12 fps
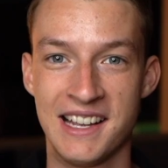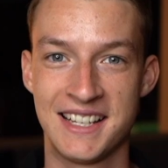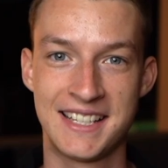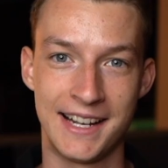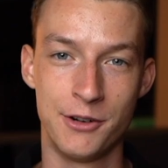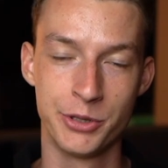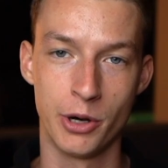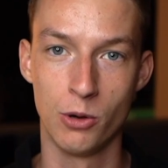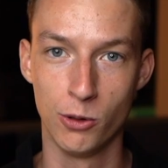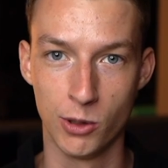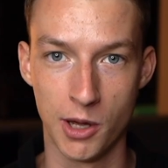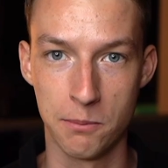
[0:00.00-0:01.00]
sound a
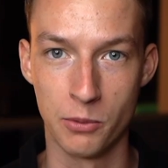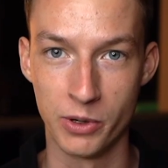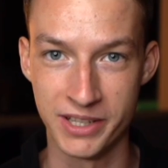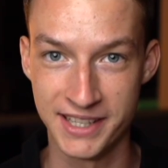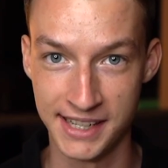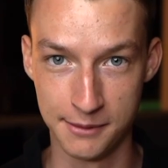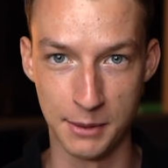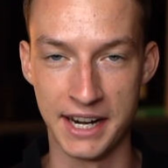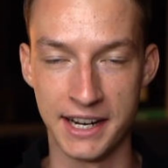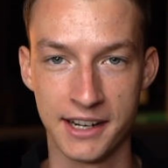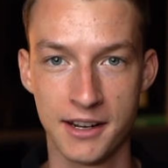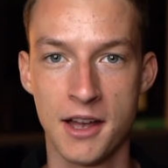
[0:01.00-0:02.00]
whole lot more
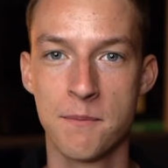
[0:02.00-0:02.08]
cinematic.